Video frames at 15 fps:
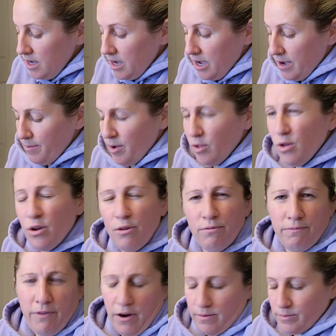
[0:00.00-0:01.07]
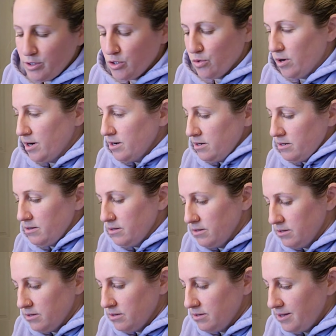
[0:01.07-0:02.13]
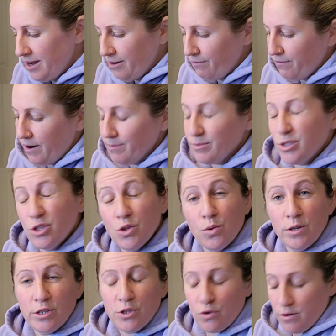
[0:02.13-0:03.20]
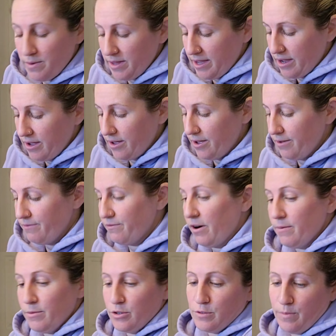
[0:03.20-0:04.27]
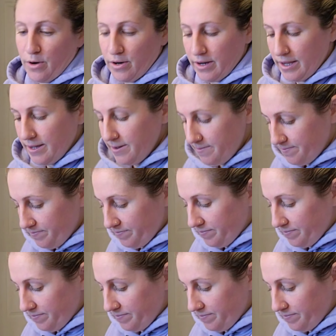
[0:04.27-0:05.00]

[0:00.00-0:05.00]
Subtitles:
a local farm store. Not a farm store, but like a farmer's market.